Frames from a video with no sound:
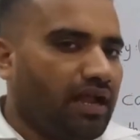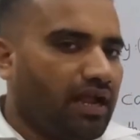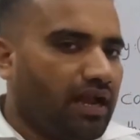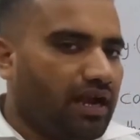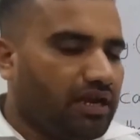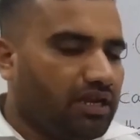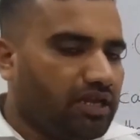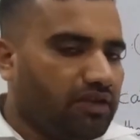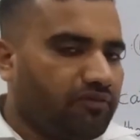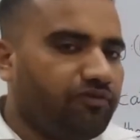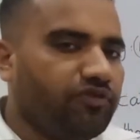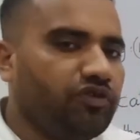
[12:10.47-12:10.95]

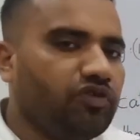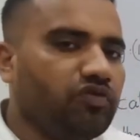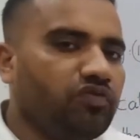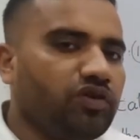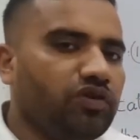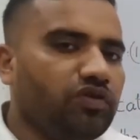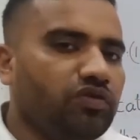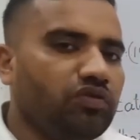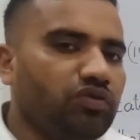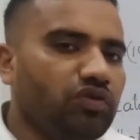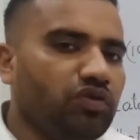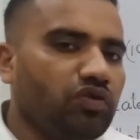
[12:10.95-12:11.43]
And if you
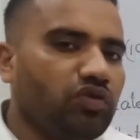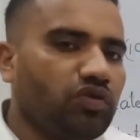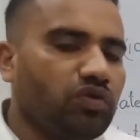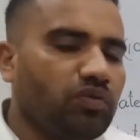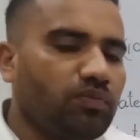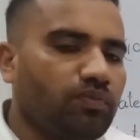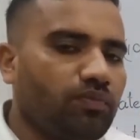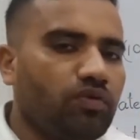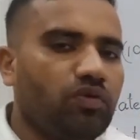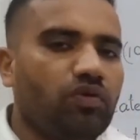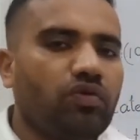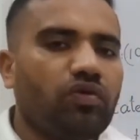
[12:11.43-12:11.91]
want to
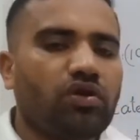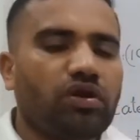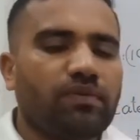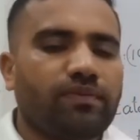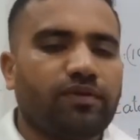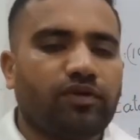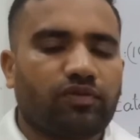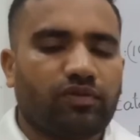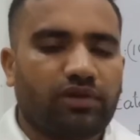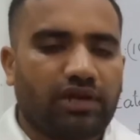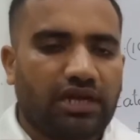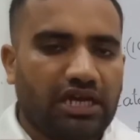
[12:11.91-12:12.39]
know more
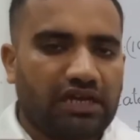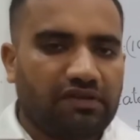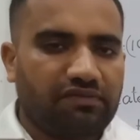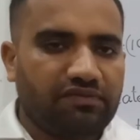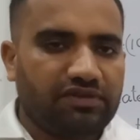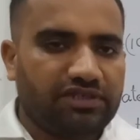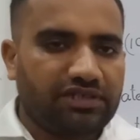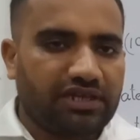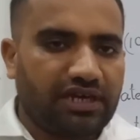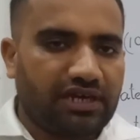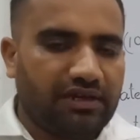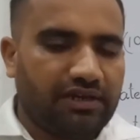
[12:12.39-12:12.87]
about
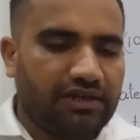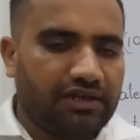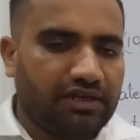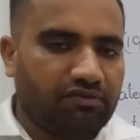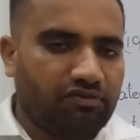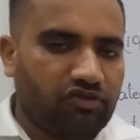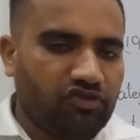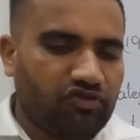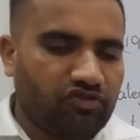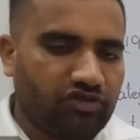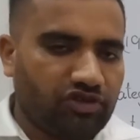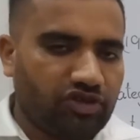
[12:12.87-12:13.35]
language and
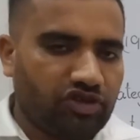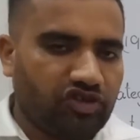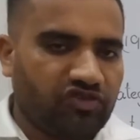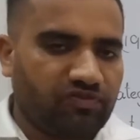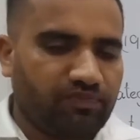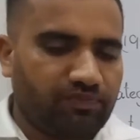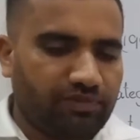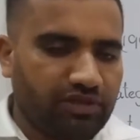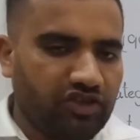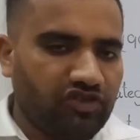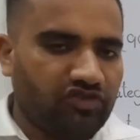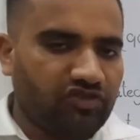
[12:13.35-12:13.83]
linguistics,
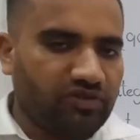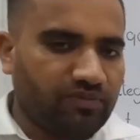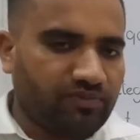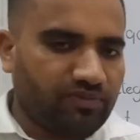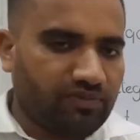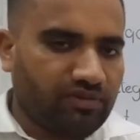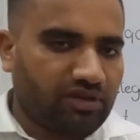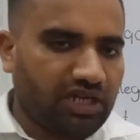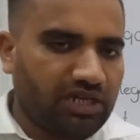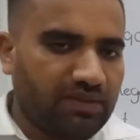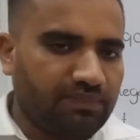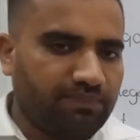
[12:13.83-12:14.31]
please
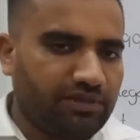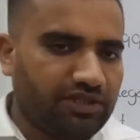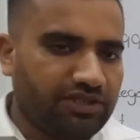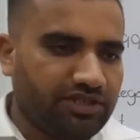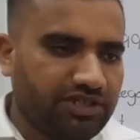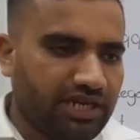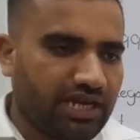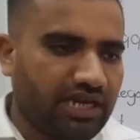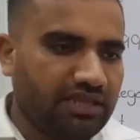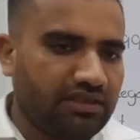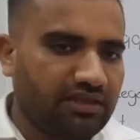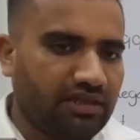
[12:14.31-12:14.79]
subscribe the
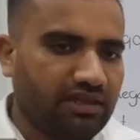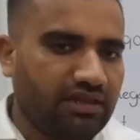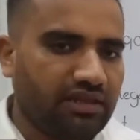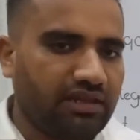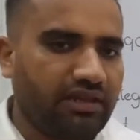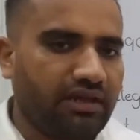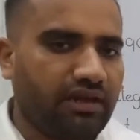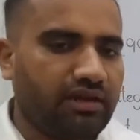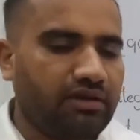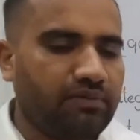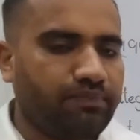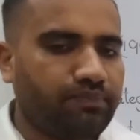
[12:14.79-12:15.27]
channel
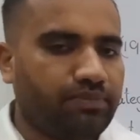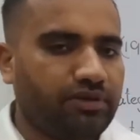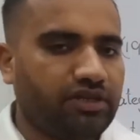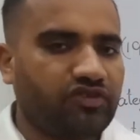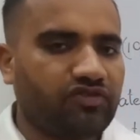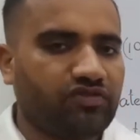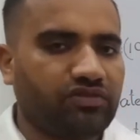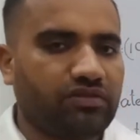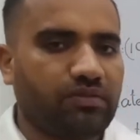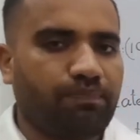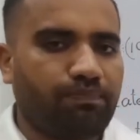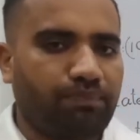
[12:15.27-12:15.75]
and
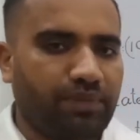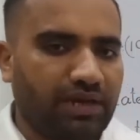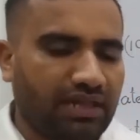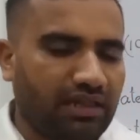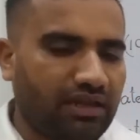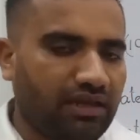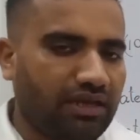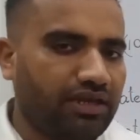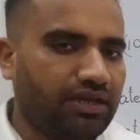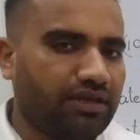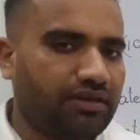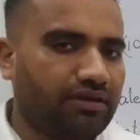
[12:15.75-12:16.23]
press the
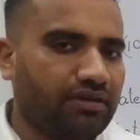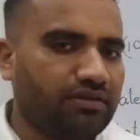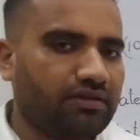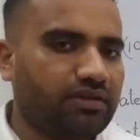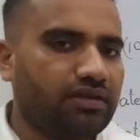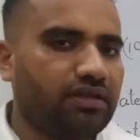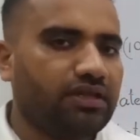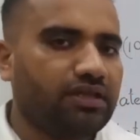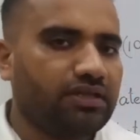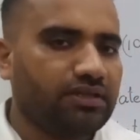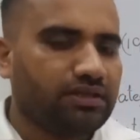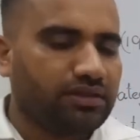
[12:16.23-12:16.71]
bell icon.
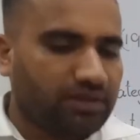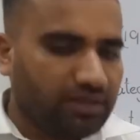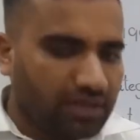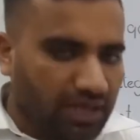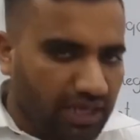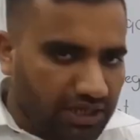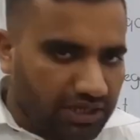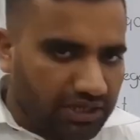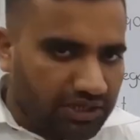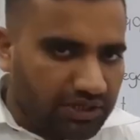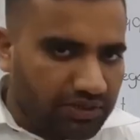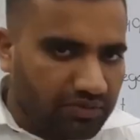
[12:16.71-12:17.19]

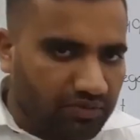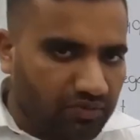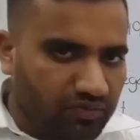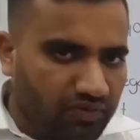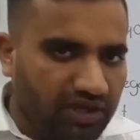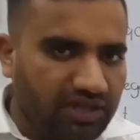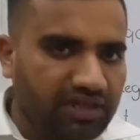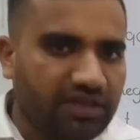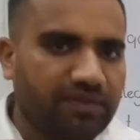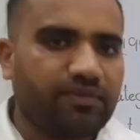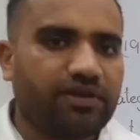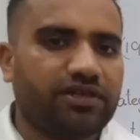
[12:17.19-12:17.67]
Thank you
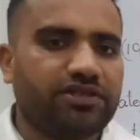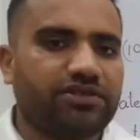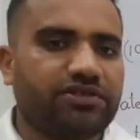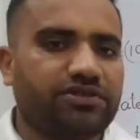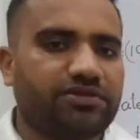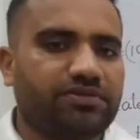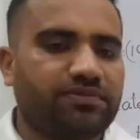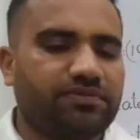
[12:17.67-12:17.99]
very much.